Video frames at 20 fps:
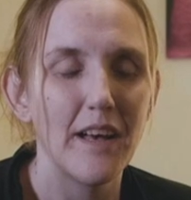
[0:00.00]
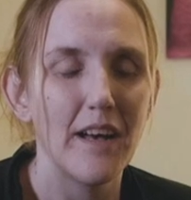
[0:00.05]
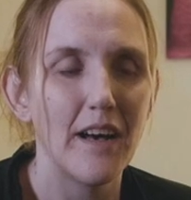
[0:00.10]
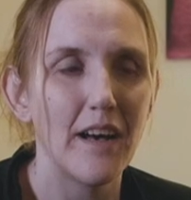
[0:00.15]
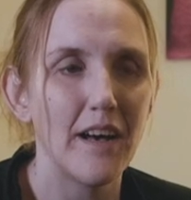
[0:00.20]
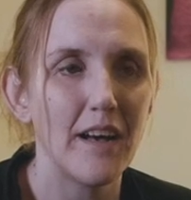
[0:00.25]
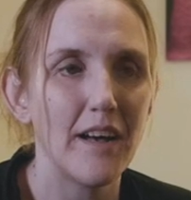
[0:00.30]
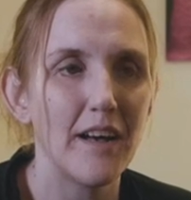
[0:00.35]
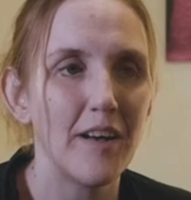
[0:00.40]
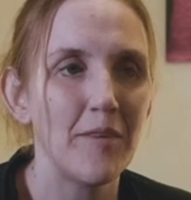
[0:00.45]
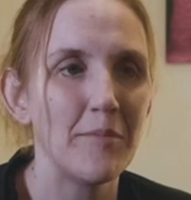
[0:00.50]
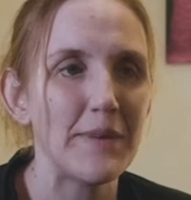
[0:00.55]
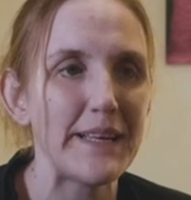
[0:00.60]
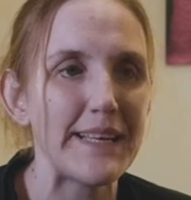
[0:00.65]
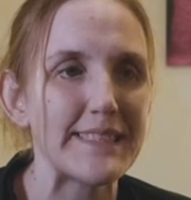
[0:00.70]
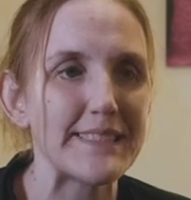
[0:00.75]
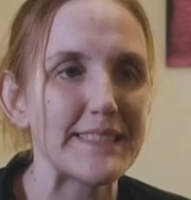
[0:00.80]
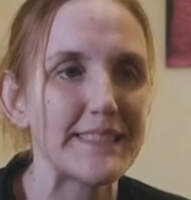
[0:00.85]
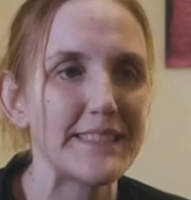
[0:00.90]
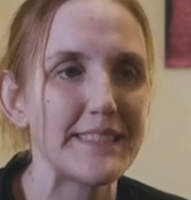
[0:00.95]

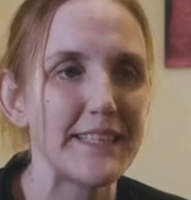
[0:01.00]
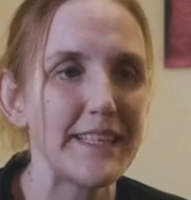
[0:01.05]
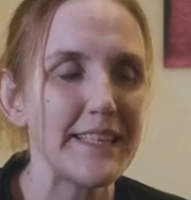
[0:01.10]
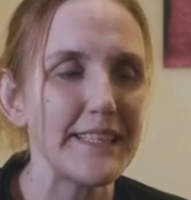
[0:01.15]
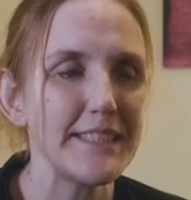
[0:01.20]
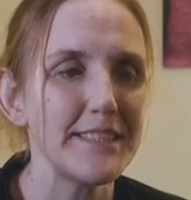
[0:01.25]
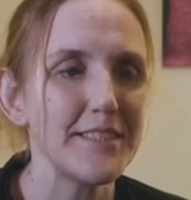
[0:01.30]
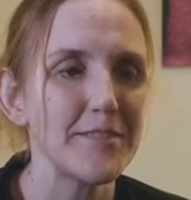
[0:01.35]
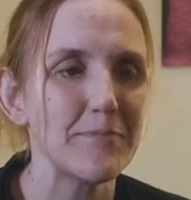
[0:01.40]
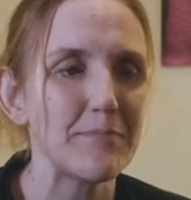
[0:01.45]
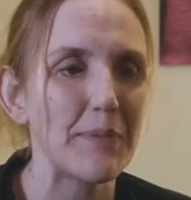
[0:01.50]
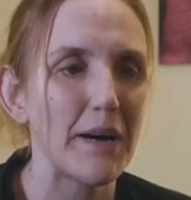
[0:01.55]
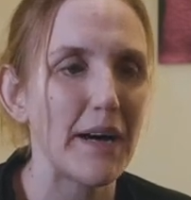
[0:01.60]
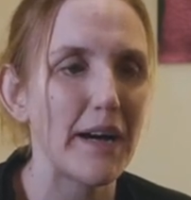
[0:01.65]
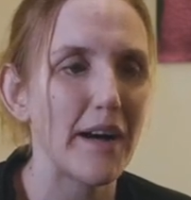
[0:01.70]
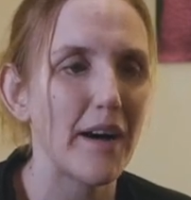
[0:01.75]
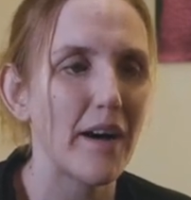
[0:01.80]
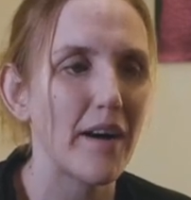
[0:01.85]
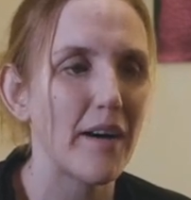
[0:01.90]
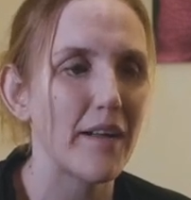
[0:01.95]
It did,
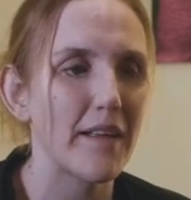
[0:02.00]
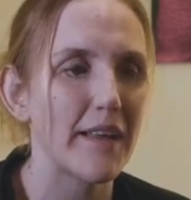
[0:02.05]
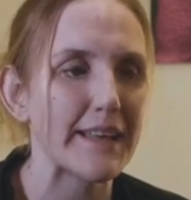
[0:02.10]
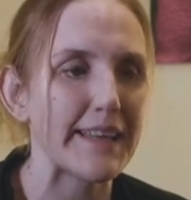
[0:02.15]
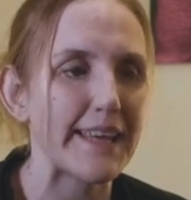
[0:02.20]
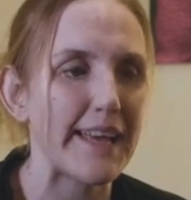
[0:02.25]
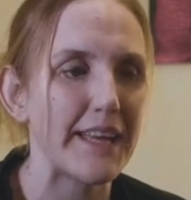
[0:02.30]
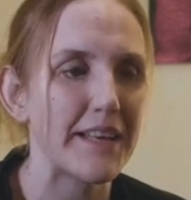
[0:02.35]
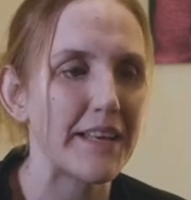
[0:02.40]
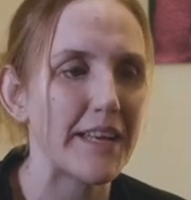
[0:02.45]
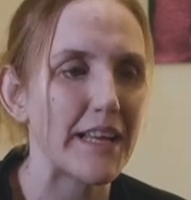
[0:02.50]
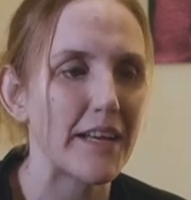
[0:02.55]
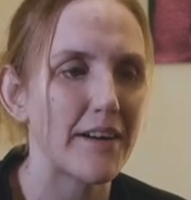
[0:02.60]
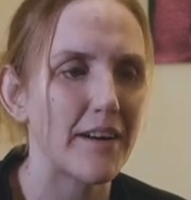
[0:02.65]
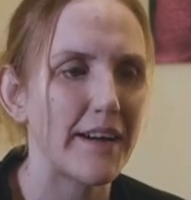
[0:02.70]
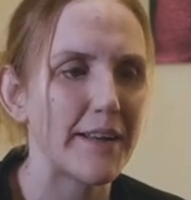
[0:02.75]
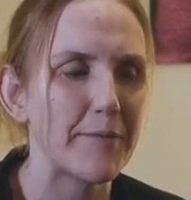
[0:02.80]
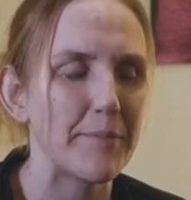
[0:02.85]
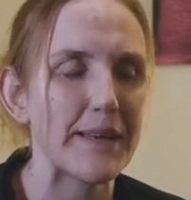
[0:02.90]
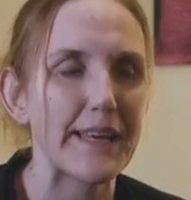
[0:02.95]
but again,
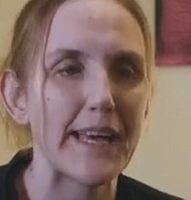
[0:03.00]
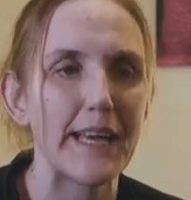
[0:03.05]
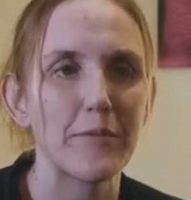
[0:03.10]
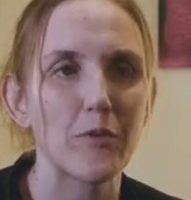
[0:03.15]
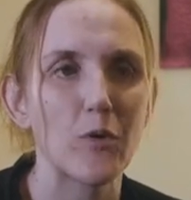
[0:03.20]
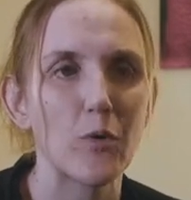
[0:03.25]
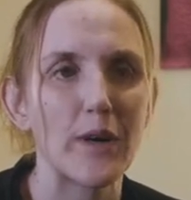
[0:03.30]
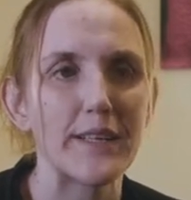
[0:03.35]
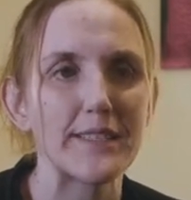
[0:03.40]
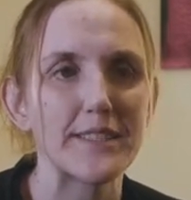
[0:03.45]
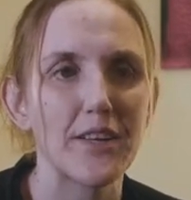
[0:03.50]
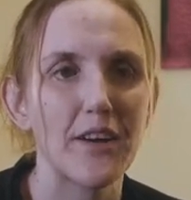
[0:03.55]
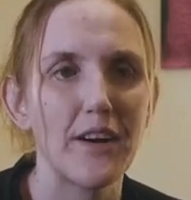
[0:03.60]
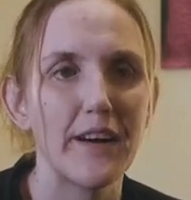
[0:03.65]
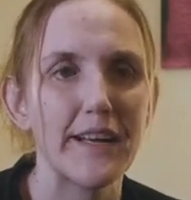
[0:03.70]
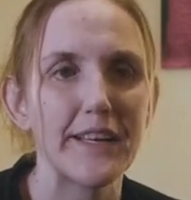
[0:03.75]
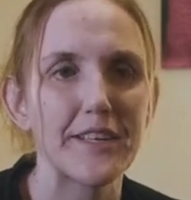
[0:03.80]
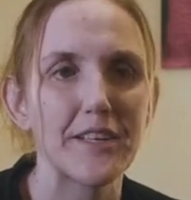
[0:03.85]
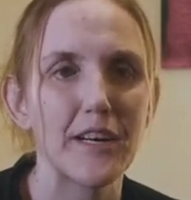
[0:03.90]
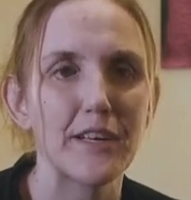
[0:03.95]
I became quite
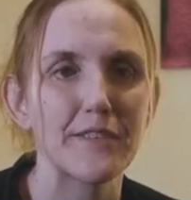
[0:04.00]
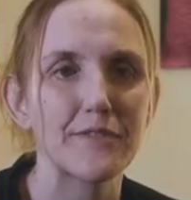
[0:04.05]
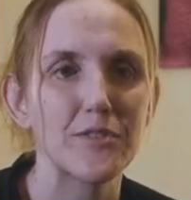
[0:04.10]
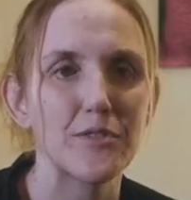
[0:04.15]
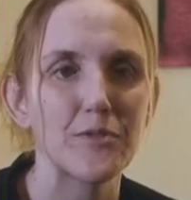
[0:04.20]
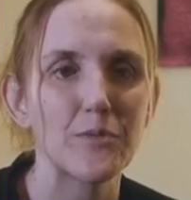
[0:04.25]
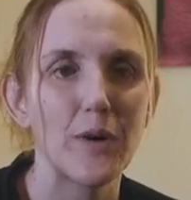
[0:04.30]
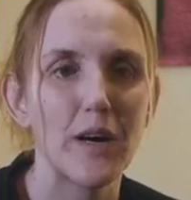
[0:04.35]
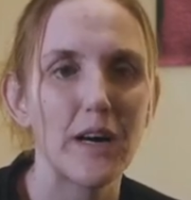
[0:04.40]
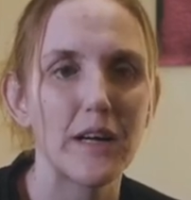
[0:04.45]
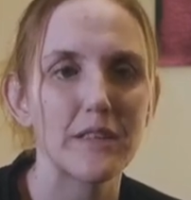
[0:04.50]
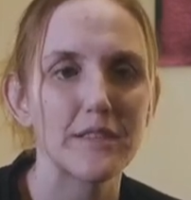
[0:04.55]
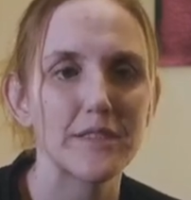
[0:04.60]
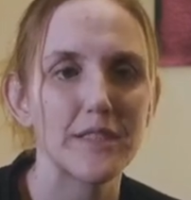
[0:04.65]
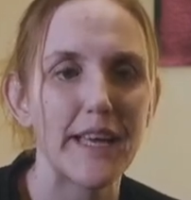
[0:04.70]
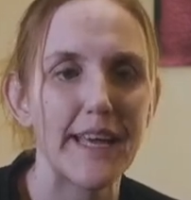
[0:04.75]
tired after a while,